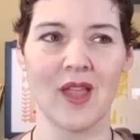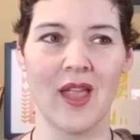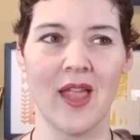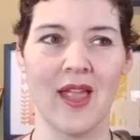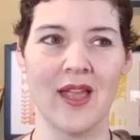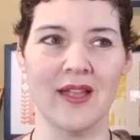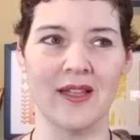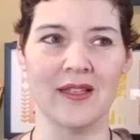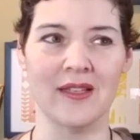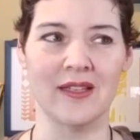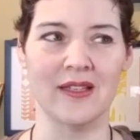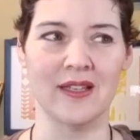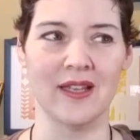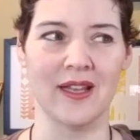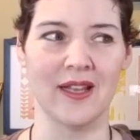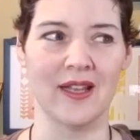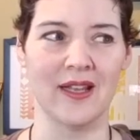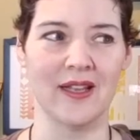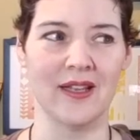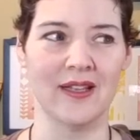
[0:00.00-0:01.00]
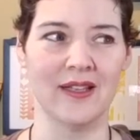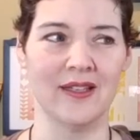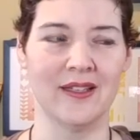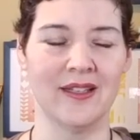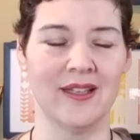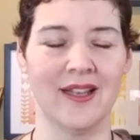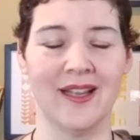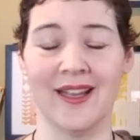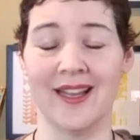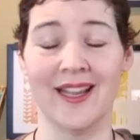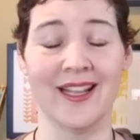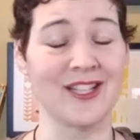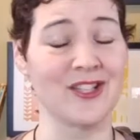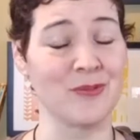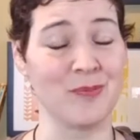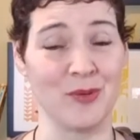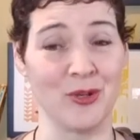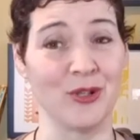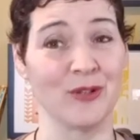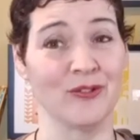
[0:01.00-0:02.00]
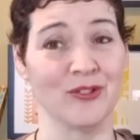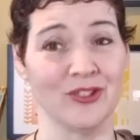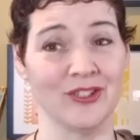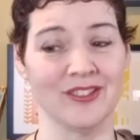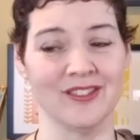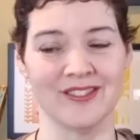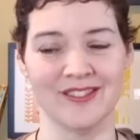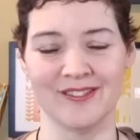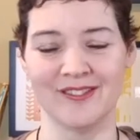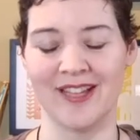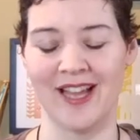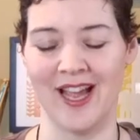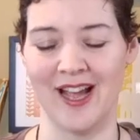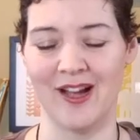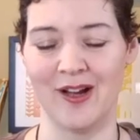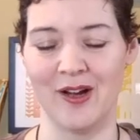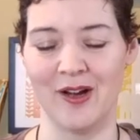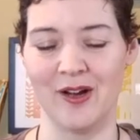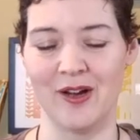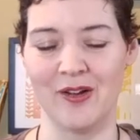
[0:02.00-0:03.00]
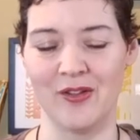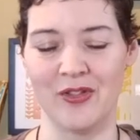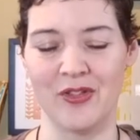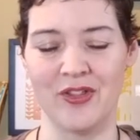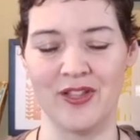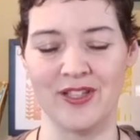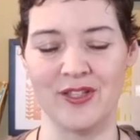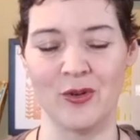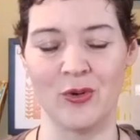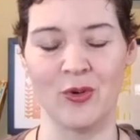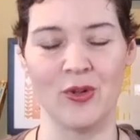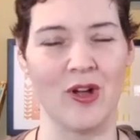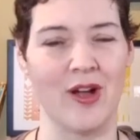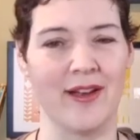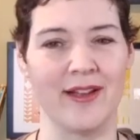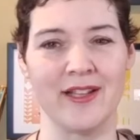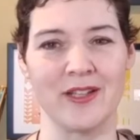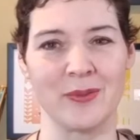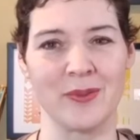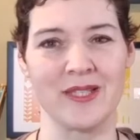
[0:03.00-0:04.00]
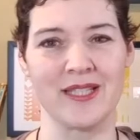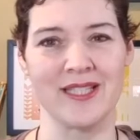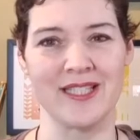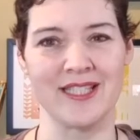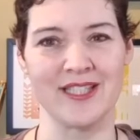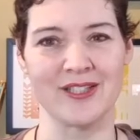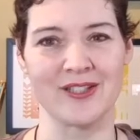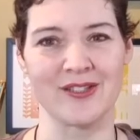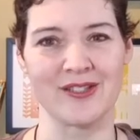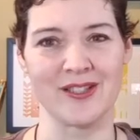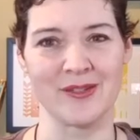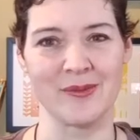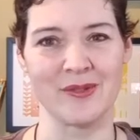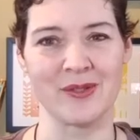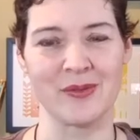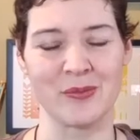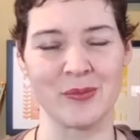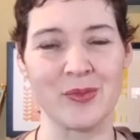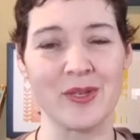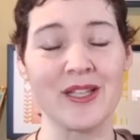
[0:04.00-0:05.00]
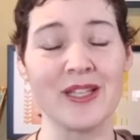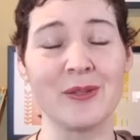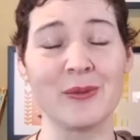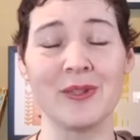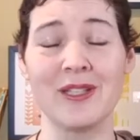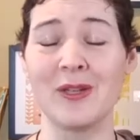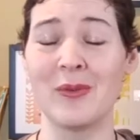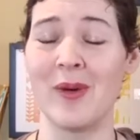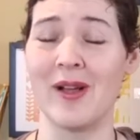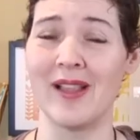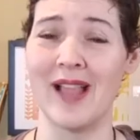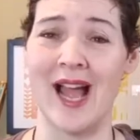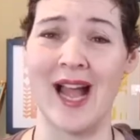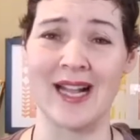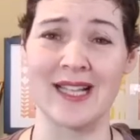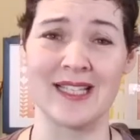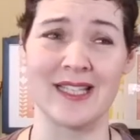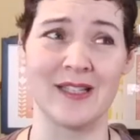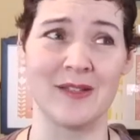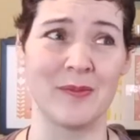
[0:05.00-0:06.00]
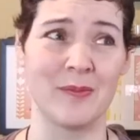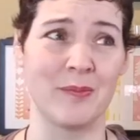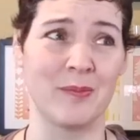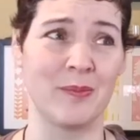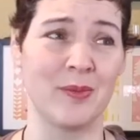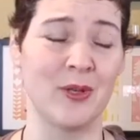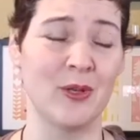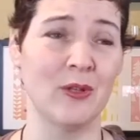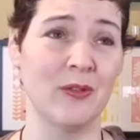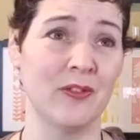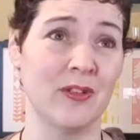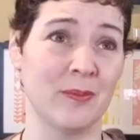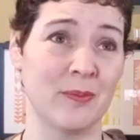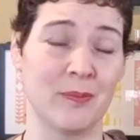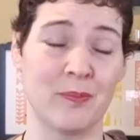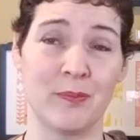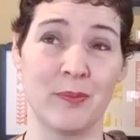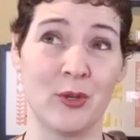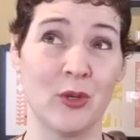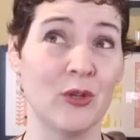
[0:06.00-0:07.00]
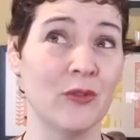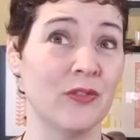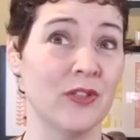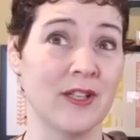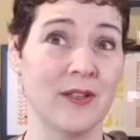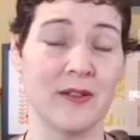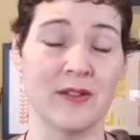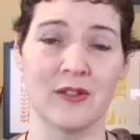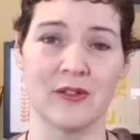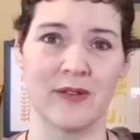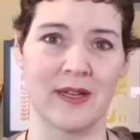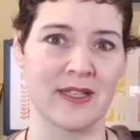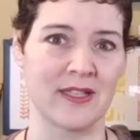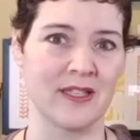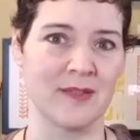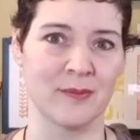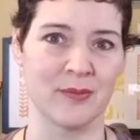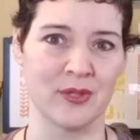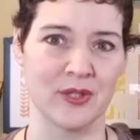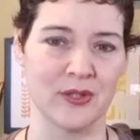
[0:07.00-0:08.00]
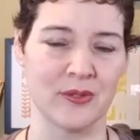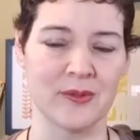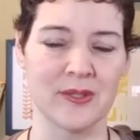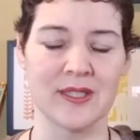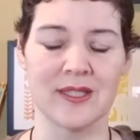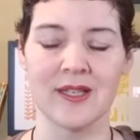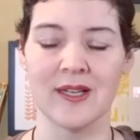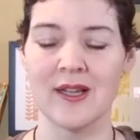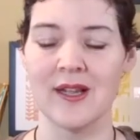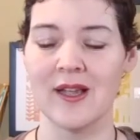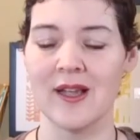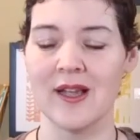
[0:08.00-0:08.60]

And it's beautiful. Yeah. The whole audience was in tears. It was really well acted, beautifully directed and produced.